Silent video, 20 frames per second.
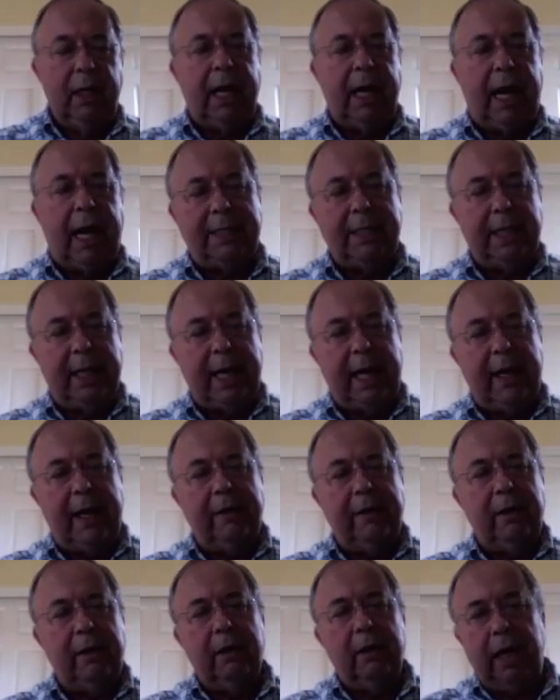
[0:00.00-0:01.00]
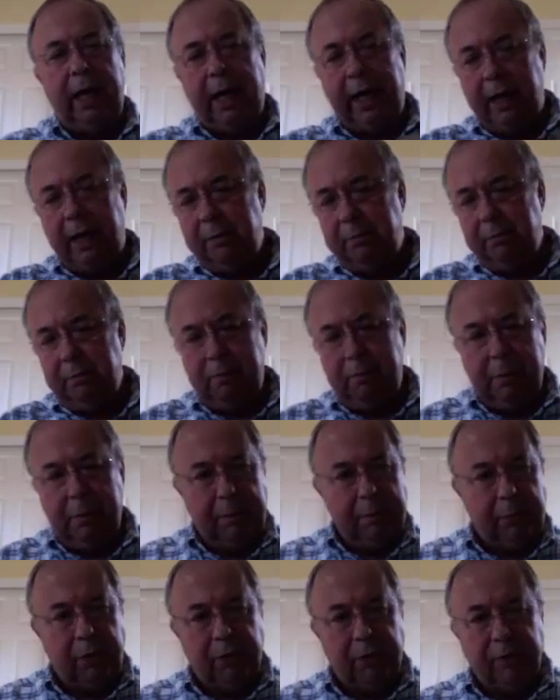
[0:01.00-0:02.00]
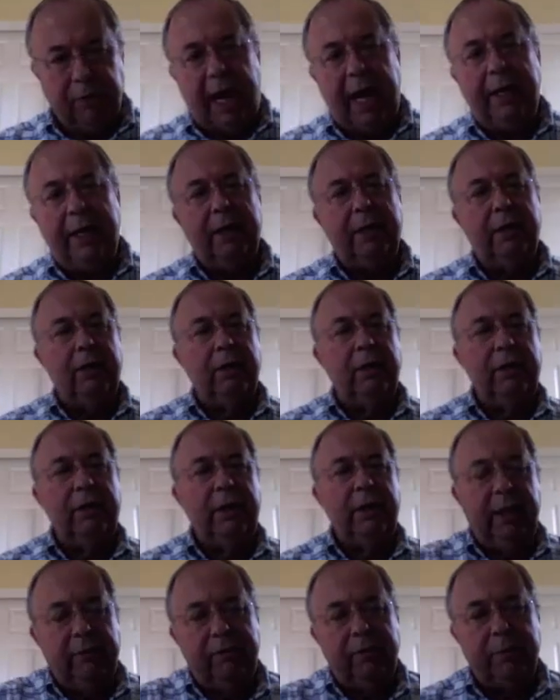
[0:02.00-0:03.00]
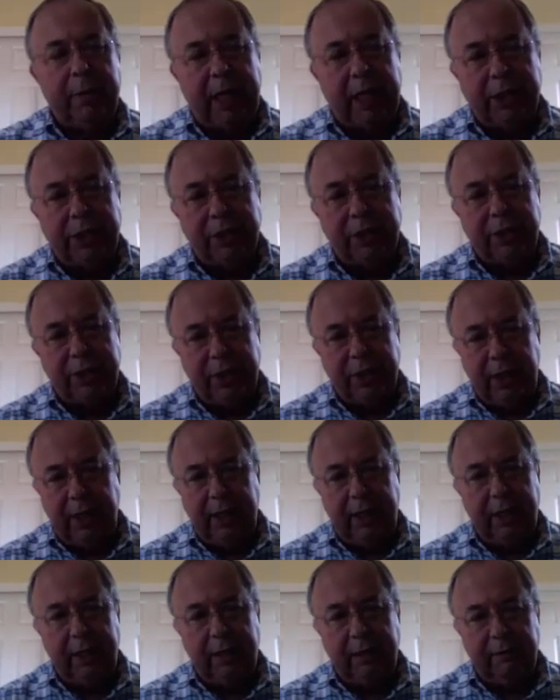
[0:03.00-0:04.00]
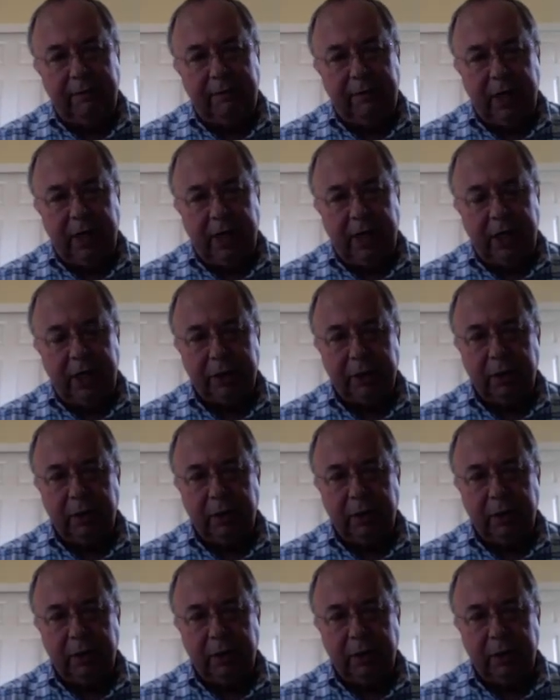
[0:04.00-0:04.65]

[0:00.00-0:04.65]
got together and provided her the information she needed to finish